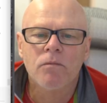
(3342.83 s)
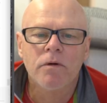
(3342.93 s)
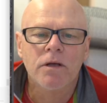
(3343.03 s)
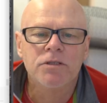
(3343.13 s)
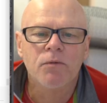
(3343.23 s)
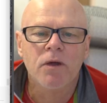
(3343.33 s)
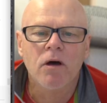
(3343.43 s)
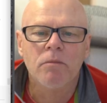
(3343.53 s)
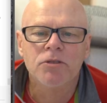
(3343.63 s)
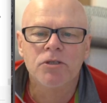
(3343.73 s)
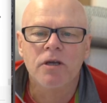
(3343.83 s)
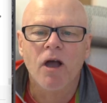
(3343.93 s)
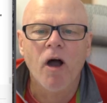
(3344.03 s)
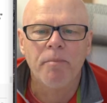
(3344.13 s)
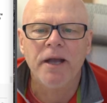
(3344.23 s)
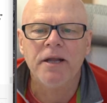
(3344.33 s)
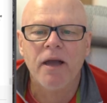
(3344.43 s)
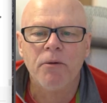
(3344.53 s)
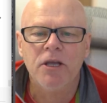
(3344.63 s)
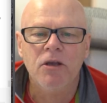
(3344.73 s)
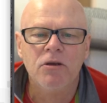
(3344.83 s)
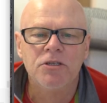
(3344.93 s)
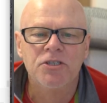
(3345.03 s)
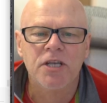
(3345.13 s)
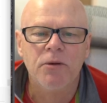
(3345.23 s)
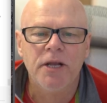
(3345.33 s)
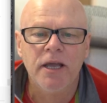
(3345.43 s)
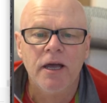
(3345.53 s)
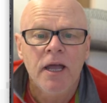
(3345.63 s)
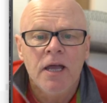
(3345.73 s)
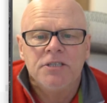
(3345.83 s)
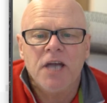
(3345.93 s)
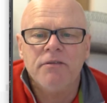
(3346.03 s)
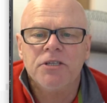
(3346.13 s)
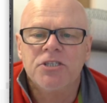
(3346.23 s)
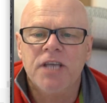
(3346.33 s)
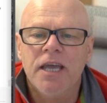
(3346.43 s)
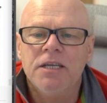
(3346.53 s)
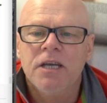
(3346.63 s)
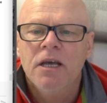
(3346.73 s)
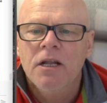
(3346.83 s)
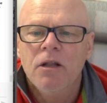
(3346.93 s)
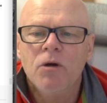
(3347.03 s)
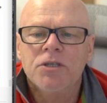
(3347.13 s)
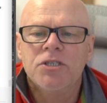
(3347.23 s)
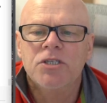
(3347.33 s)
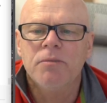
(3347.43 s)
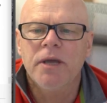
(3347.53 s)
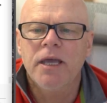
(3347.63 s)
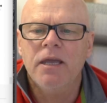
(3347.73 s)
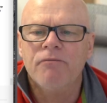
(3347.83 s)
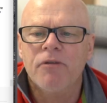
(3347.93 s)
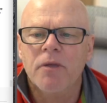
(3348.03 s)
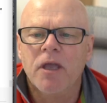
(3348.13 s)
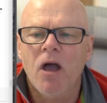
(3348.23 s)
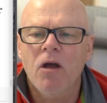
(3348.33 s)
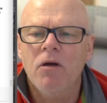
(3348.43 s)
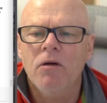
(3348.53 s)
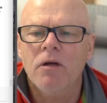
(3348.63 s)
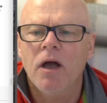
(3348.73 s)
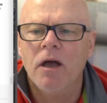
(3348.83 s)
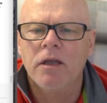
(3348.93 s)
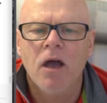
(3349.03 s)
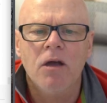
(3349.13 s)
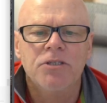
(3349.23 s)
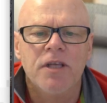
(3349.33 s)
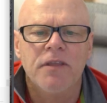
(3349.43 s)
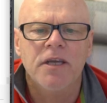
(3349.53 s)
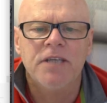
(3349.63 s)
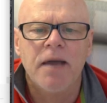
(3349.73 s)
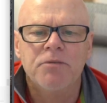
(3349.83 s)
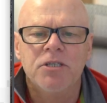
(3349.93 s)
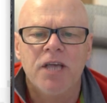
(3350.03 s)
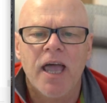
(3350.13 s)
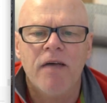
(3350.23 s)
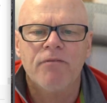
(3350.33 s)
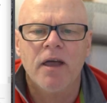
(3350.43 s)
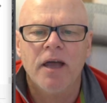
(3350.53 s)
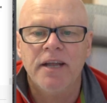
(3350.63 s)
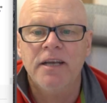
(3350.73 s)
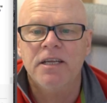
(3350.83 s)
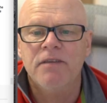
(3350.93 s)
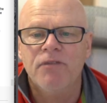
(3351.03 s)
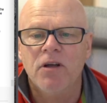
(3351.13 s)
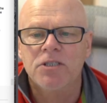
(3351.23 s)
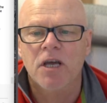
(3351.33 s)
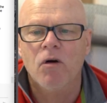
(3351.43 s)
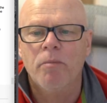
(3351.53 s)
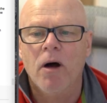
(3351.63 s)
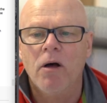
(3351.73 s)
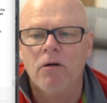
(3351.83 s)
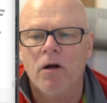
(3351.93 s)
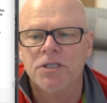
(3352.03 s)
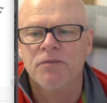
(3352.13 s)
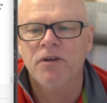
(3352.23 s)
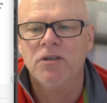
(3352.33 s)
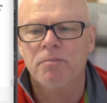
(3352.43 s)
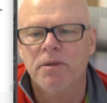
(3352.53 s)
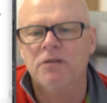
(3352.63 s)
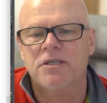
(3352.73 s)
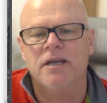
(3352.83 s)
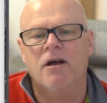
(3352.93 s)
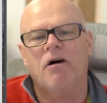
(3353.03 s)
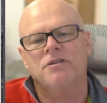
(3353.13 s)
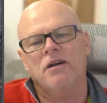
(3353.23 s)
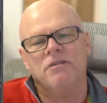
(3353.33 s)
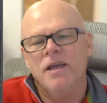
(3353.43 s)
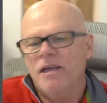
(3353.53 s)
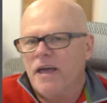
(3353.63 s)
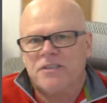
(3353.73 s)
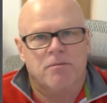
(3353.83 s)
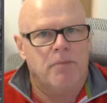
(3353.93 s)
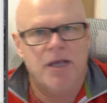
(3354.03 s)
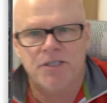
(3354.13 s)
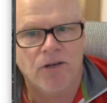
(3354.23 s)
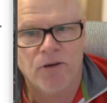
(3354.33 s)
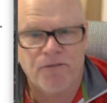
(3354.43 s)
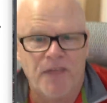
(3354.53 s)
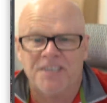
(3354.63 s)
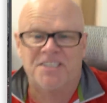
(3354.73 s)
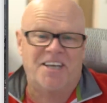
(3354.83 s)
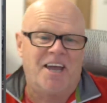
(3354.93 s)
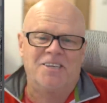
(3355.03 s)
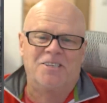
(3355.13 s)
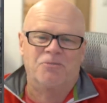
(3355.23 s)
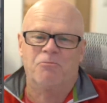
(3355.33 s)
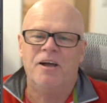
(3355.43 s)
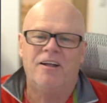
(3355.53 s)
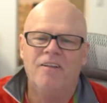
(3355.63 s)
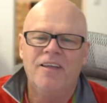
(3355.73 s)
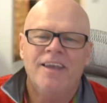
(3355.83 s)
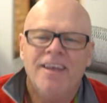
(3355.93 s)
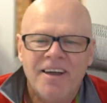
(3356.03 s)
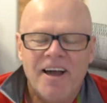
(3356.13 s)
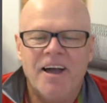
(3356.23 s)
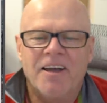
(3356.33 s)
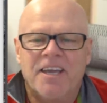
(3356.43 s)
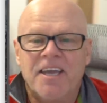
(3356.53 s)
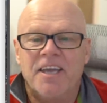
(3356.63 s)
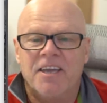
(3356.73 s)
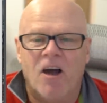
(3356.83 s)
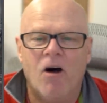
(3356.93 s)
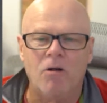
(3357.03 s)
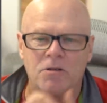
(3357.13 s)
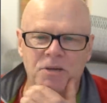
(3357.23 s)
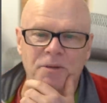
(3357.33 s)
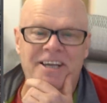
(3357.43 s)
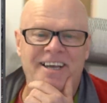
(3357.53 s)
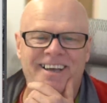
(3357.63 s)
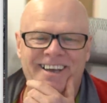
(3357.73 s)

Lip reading: What else have we got? I'm just thinking. Hi, Panda. How are you? Good to see you in here. David said, looks to me from the codes that the adapters have an ND filter or polarizing filter built in. Oh, I don't. That's amazing. Look, if that's the case as well, kicking goals. I mean,